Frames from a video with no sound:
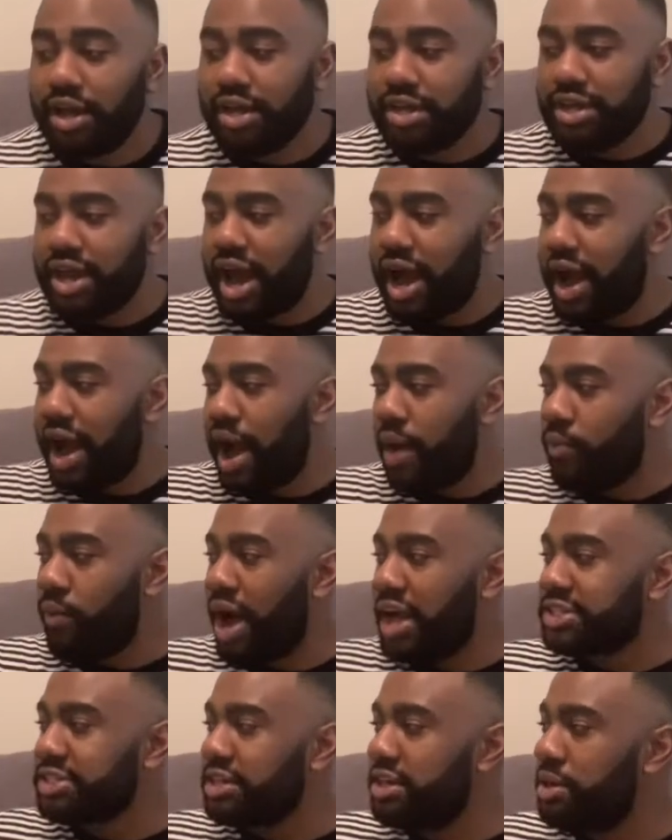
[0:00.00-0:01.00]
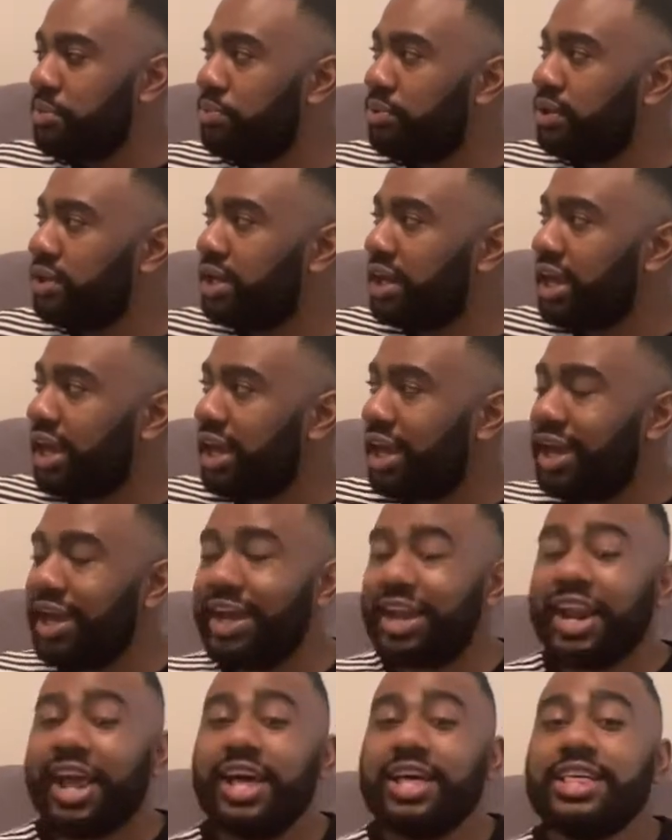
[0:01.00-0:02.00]
Y'all, I'm watching him pull
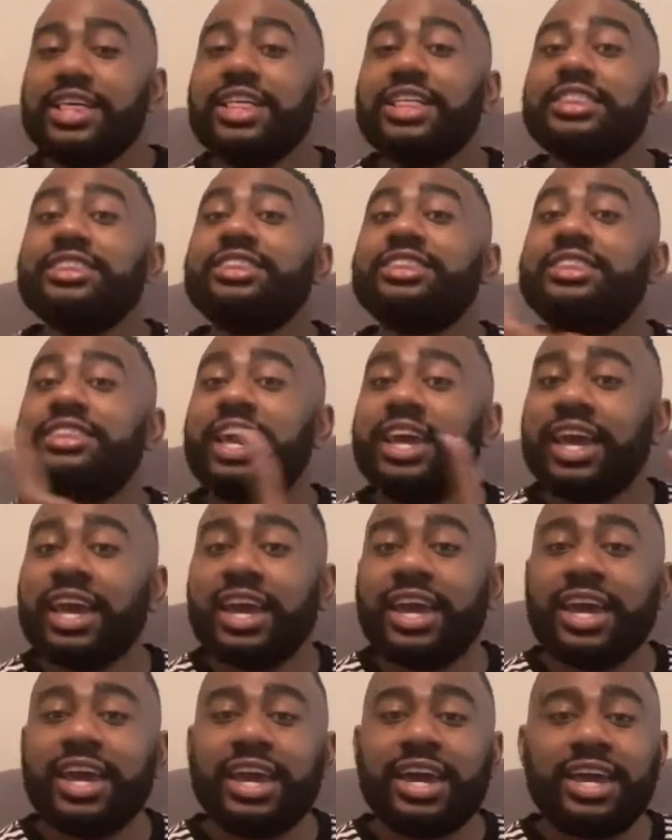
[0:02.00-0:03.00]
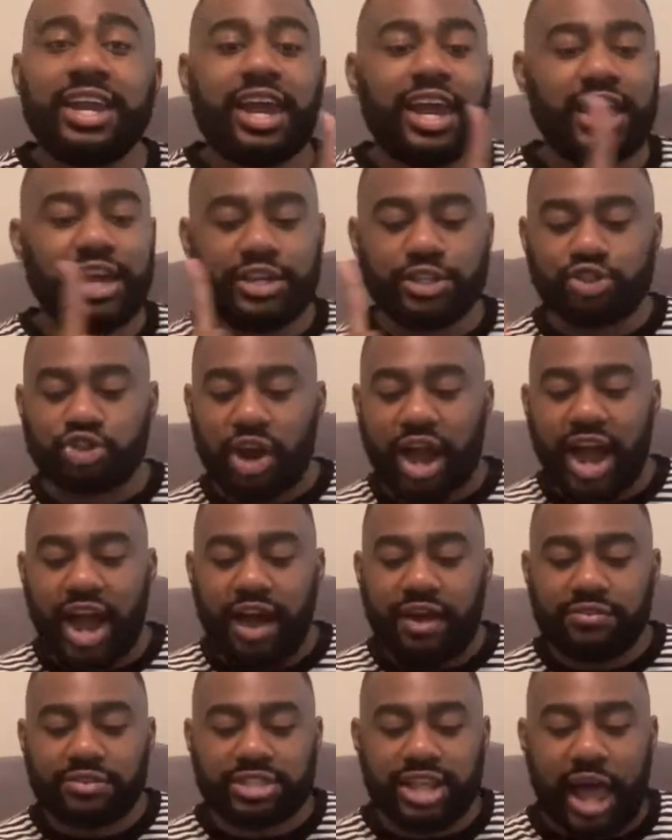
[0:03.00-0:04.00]
in. Then he
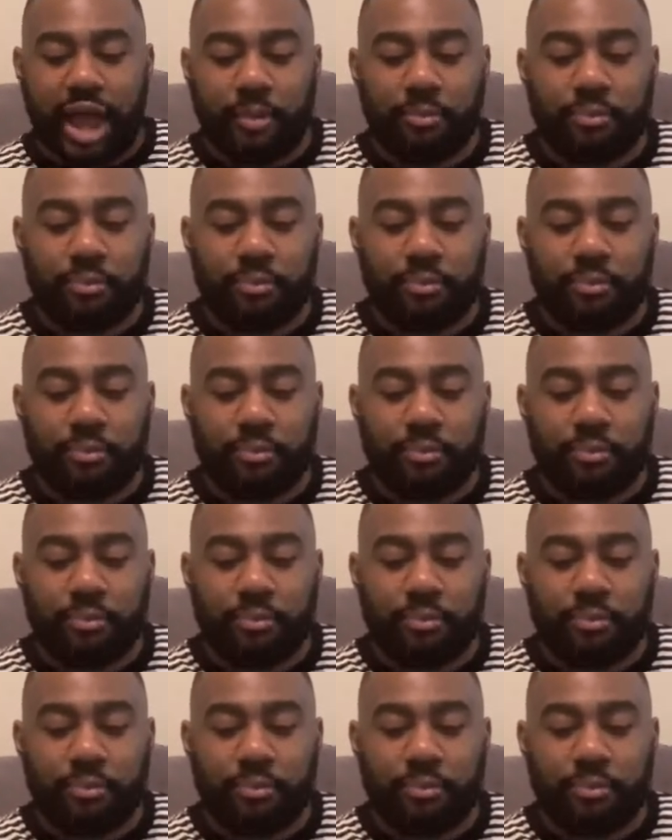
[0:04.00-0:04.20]
drives like